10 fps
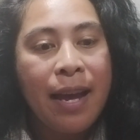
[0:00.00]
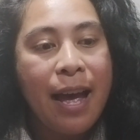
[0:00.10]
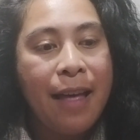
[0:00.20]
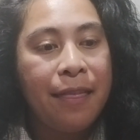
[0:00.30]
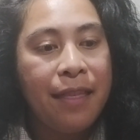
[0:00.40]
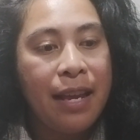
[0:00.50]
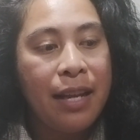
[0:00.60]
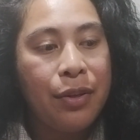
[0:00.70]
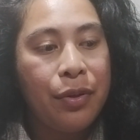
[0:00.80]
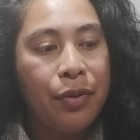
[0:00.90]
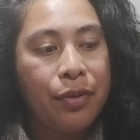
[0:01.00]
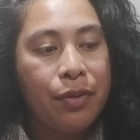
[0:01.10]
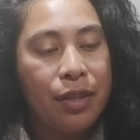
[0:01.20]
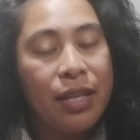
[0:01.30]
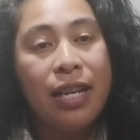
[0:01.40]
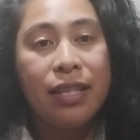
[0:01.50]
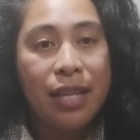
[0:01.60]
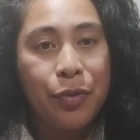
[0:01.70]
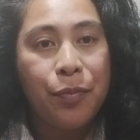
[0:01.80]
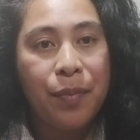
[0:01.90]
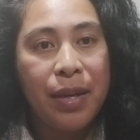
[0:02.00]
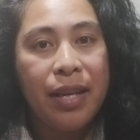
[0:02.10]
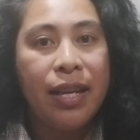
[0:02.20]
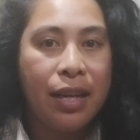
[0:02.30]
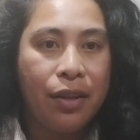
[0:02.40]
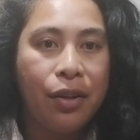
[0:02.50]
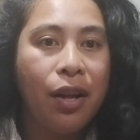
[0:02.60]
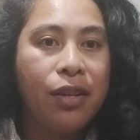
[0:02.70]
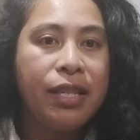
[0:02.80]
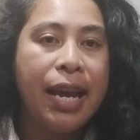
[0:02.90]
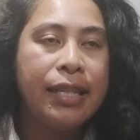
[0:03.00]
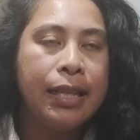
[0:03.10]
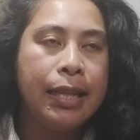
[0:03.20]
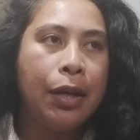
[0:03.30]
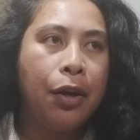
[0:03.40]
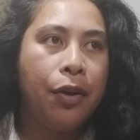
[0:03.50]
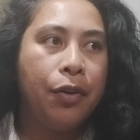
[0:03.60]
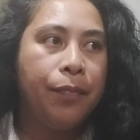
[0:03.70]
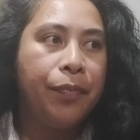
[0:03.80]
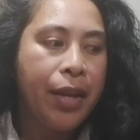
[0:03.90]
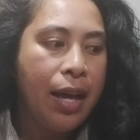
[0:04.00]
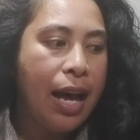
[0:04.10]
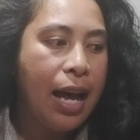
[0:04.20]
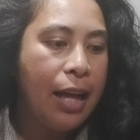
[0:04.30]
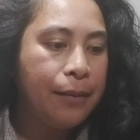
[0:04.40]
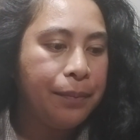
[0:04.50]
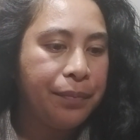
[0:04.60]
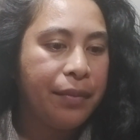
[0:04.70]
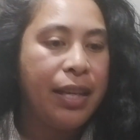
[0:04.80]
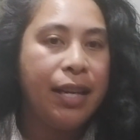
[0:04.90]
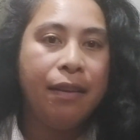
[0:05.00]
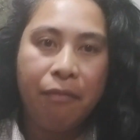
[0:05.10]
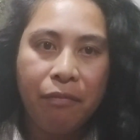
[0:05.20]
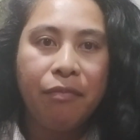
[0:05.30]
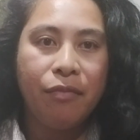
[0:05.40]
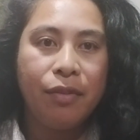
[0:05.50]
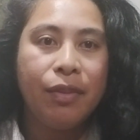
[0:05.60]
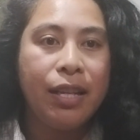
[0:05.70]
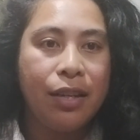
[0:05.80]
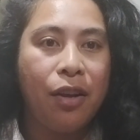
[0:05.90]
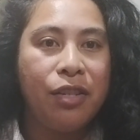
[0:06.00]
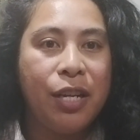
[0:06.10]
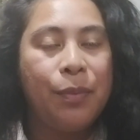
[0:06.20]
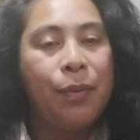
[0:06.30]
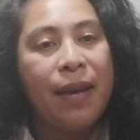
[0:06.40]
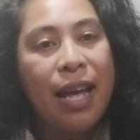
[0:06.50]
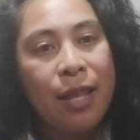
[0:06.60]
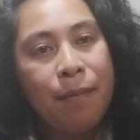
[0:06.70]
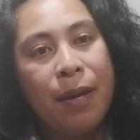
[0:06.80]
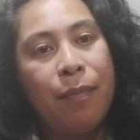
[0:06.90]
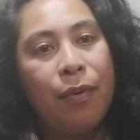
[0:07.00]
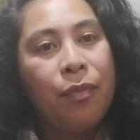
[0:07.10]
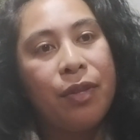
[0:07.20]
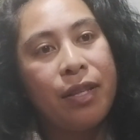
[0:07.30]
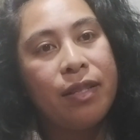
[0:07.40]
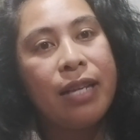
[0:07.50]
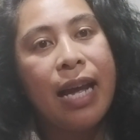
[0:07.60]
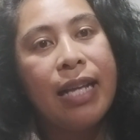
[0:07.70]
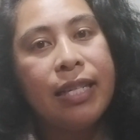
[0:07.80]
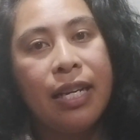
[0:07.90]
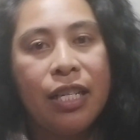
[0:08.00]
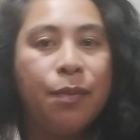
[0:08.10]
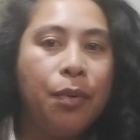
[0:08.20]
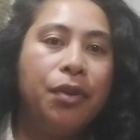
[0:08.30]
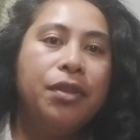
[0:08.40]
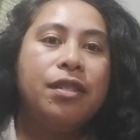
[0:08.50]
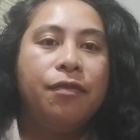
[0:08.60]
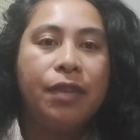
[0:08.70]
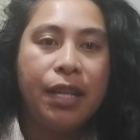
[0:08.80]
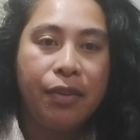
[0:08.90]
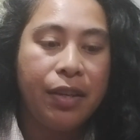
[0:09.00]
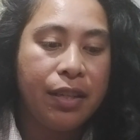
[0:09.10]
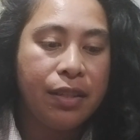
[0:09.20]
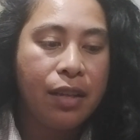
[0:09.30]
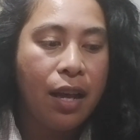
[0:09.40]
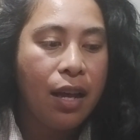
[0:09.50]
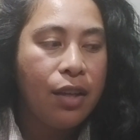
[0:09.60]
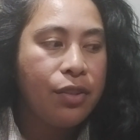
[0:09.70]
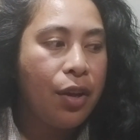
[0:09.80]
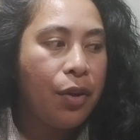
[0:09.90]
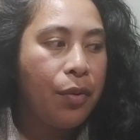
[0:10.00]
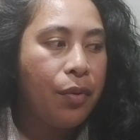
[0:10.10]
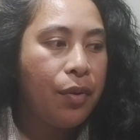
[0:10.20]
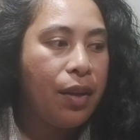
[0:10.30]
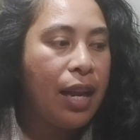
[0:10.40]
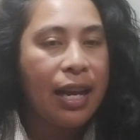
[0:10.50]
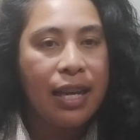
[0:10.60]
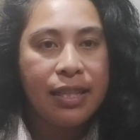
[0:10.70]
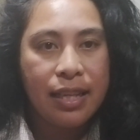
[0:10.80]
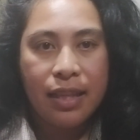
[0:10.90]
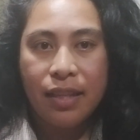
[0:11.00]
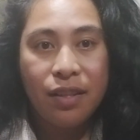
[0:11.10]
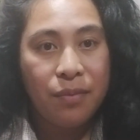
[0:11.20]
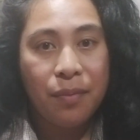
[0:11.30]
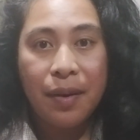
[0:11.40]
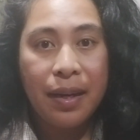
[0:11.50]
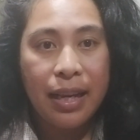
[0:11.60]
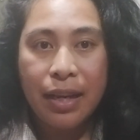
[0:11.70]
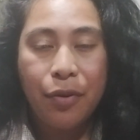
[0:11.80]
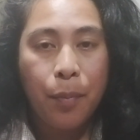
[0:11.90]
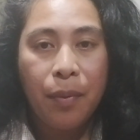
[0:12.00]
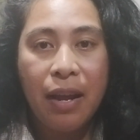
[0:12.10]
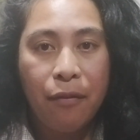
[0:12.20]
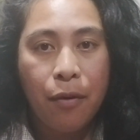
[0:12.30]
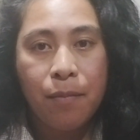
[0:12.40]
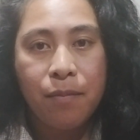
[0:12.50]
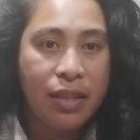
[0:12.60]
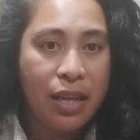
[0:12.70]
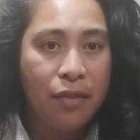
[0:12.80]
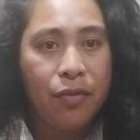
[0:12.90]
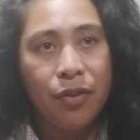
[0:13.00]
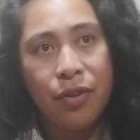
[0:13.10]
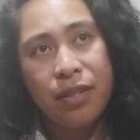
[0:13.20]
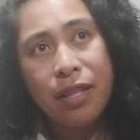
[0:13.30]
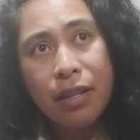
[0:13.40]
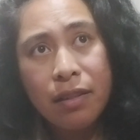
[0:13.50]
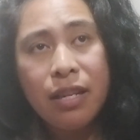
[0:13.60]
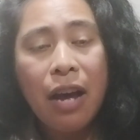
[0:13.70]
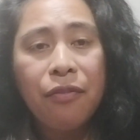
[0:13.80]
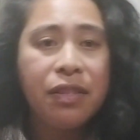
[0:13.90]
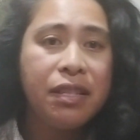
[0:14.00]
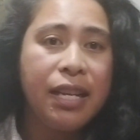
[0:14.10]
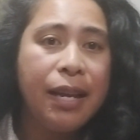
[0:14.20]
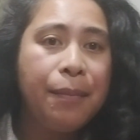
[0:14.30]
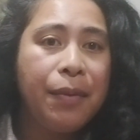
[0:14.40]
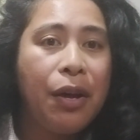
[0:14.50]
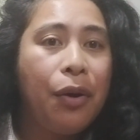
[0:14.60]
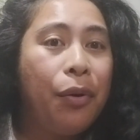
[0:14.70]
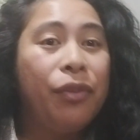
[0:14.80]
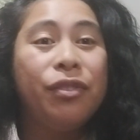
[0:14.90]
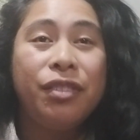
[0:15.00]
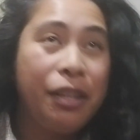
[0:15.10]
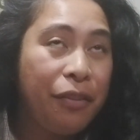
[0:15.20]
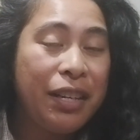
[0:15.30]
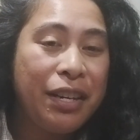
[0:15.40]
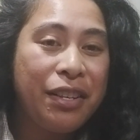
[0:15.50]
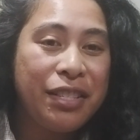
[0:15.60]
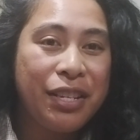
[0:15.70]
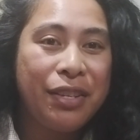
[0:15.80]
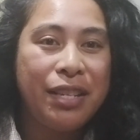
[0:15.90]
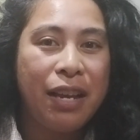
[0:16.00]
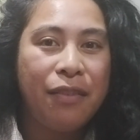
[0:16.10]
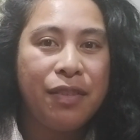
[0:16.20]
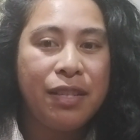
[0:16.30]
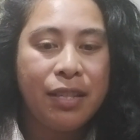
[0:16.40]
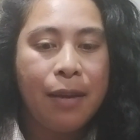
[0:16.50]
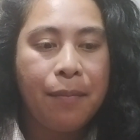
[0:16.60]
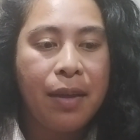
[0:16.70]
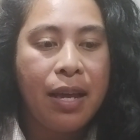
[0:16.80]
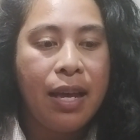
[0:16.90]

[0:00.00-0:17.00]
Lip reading: And then the next stage would be getting in contact, and then getting in contact with my other people within science and exploring the different areas. So like I said, this is really your platform to see if you could see yourself in STEM or definitely not see yourself in STEM.